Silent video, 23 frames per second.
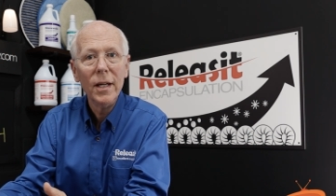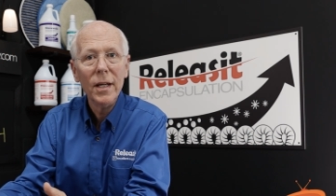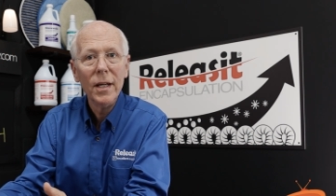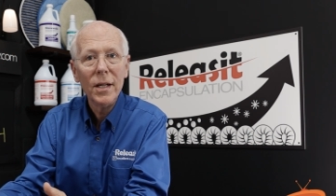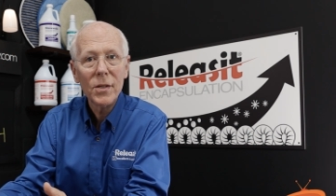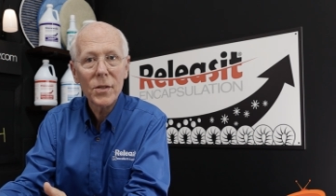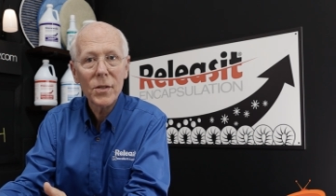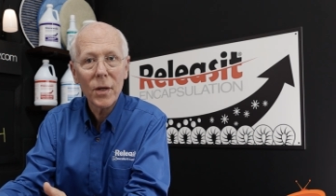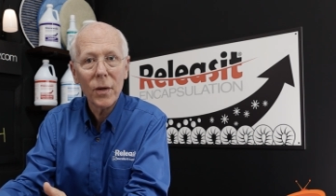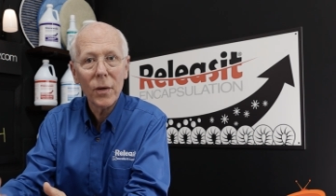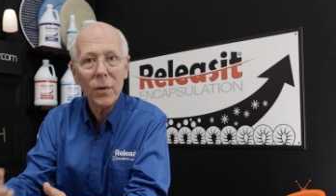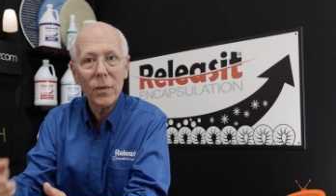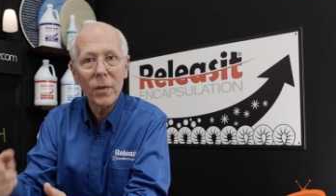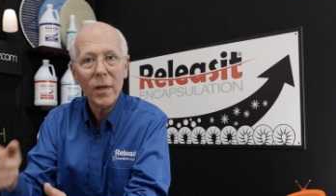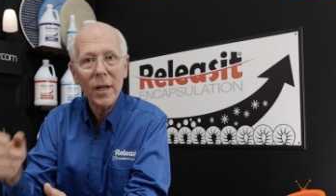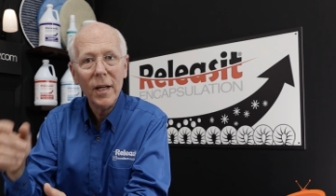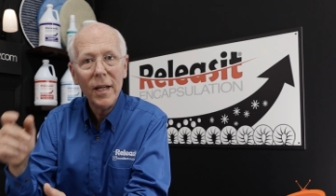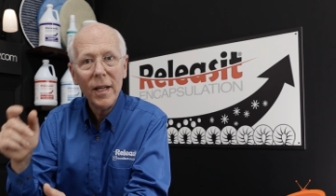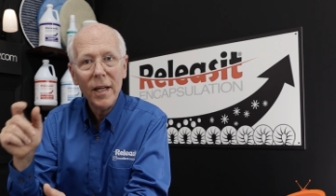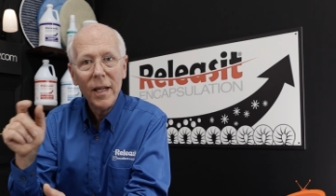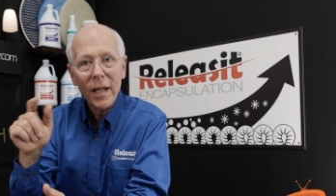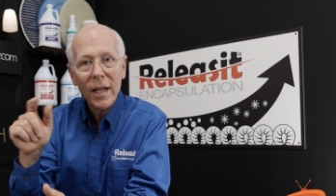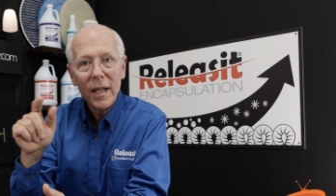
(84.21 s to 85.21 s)
So
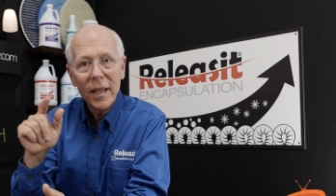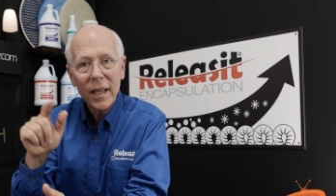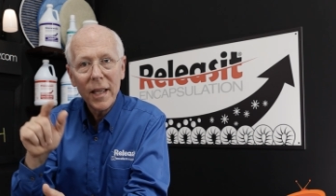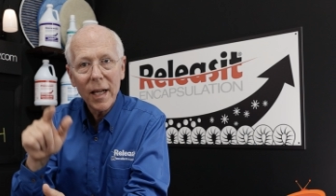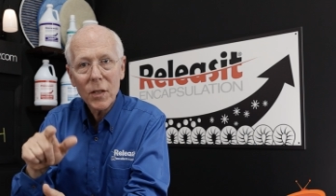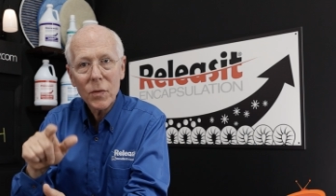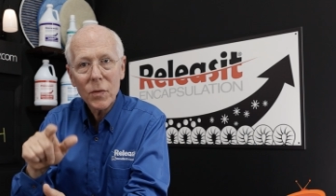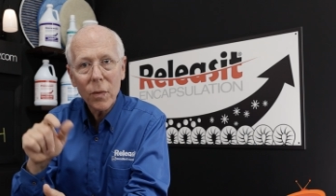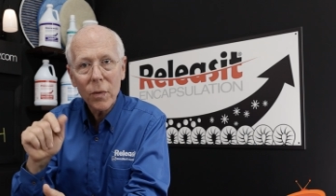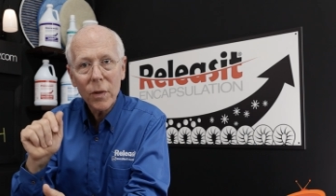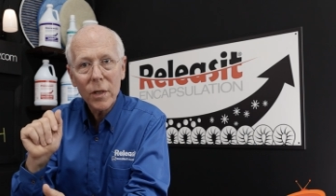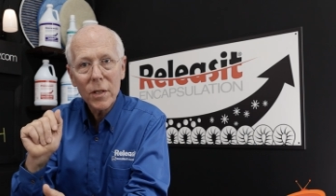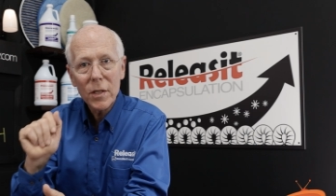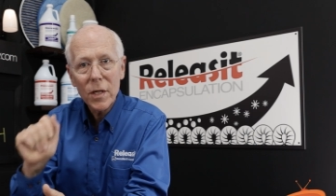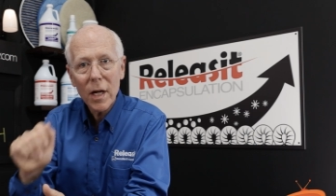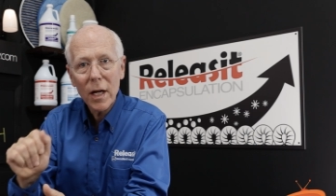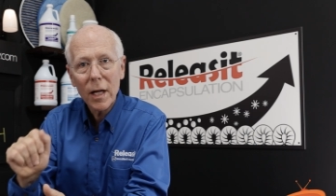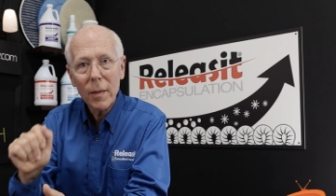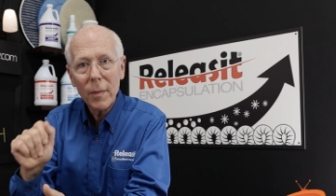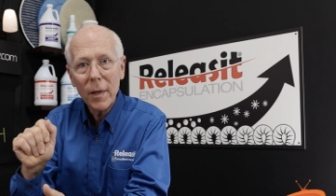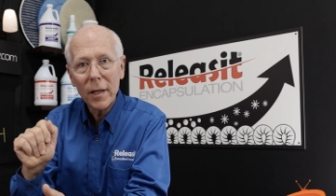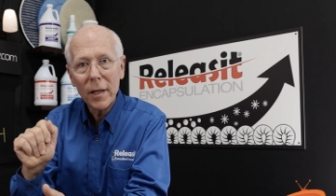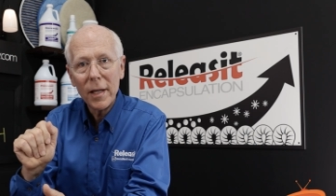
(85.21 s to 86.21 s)
that's what we're going to
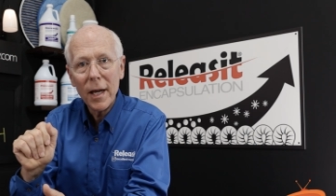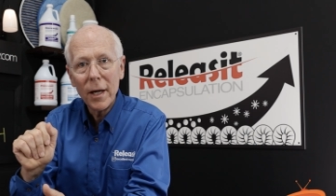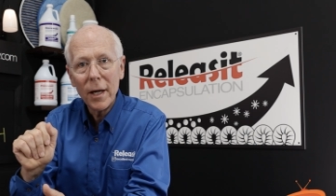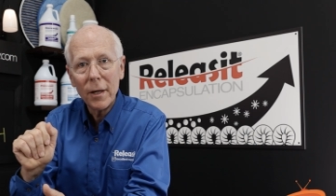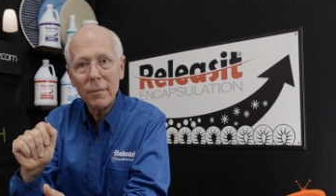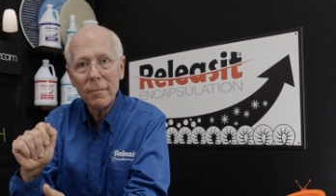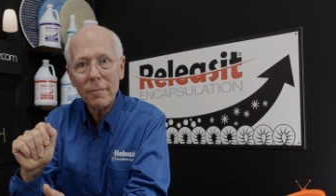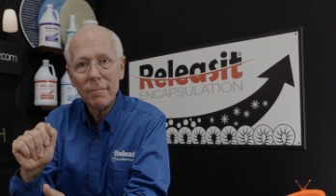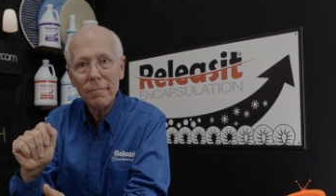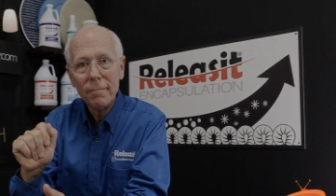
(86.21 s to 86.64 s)
talk about now.